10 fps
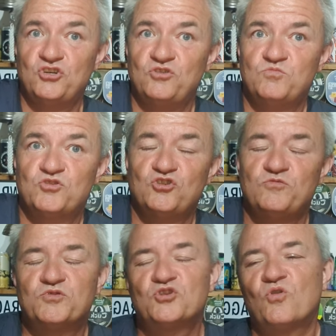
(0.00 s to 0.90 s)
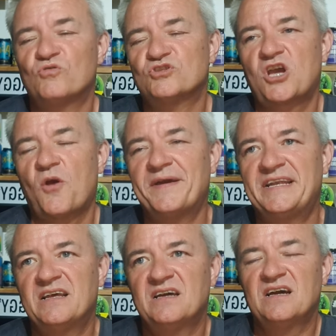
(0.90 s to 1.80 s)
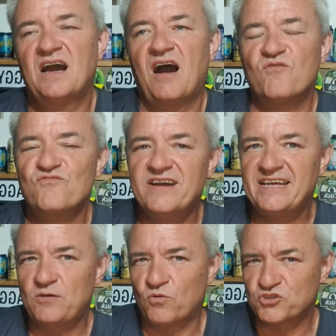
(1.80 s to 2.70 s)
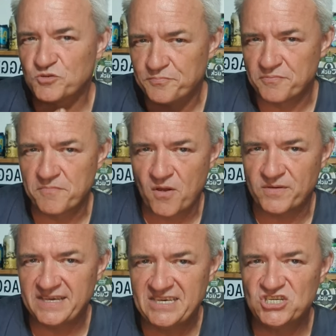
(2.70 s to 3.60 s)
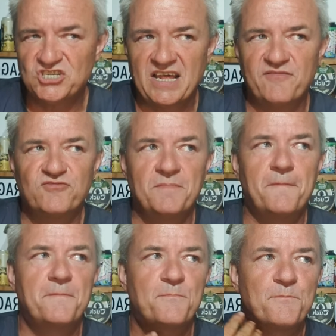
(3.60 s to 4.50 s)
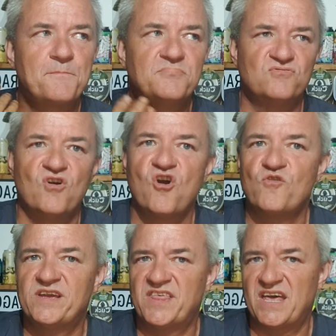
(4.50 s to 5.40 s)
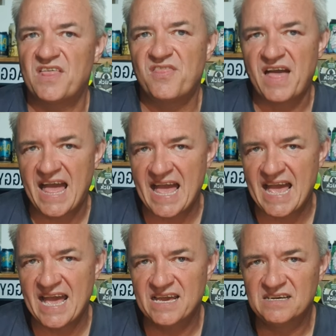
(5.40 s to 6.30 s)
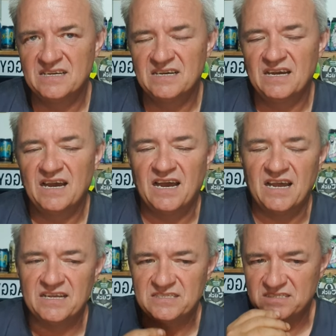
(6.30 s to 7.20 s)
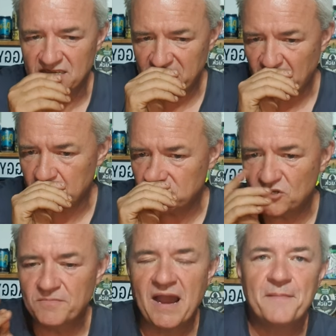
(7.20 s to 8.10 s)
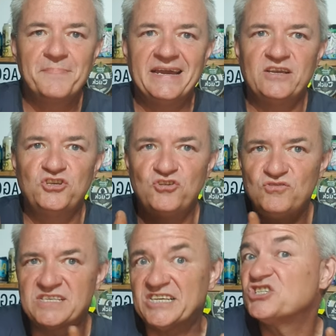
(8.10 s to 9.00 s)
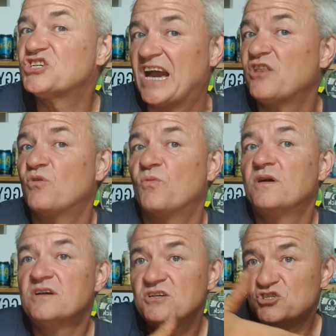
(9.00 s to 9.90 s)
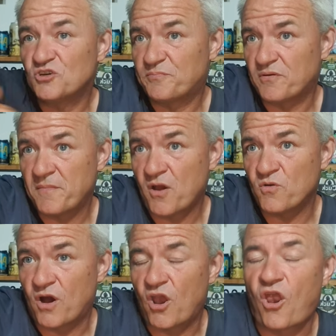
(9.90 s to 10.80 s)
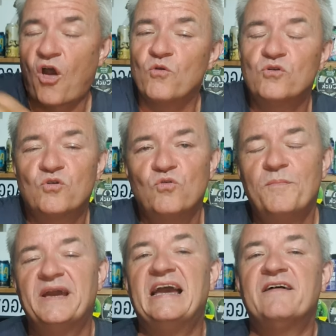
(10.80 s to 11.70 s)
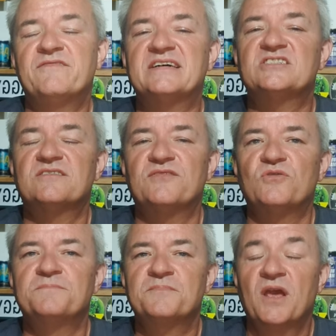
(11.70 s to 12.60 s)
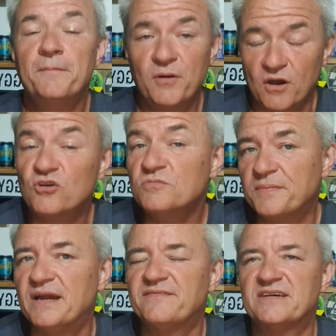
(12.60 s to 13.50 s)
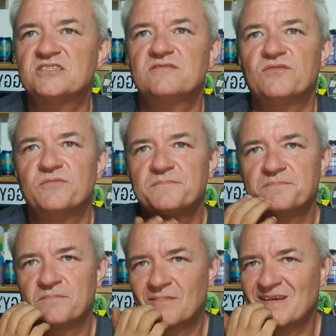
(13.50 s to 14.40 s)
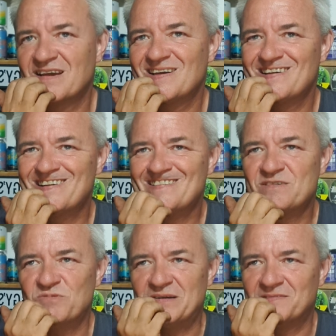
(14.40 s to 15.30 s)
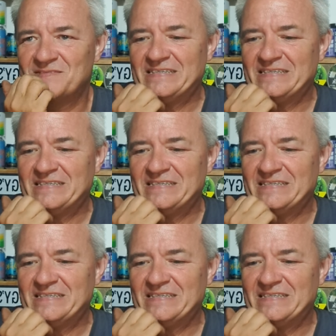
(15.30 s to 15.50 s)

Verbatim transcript: of YouTube shorts going I really want to promote each and every brewery that are there and you know do my bit use this channel to promote a local beer festival but a good beer festival well